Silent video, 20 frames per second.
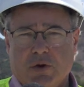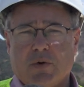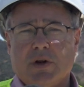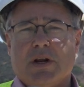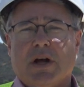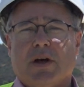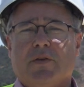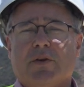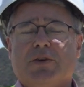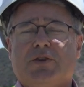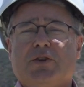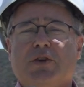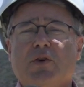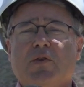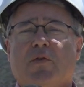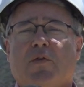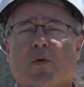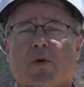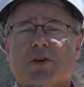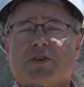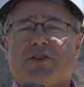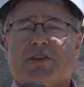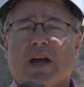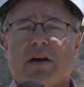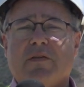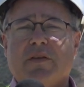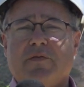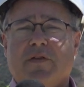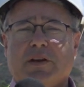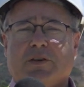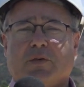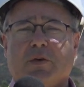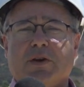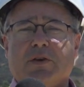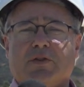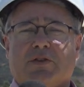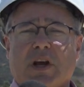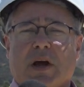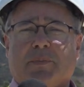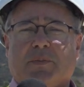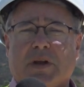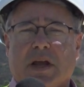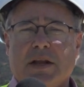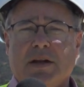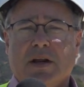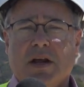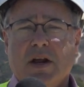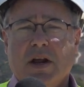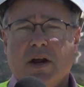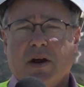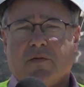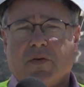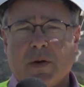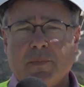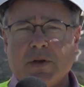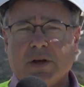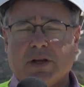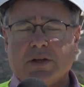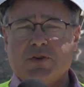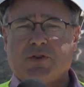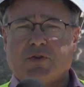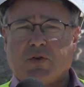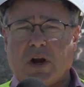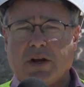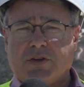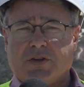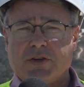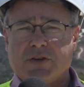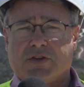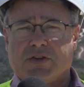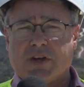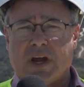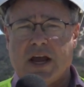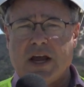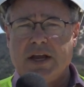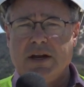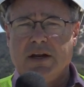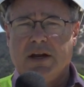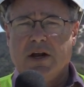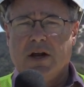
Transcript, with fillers: you another 247 Victory News update from the construction site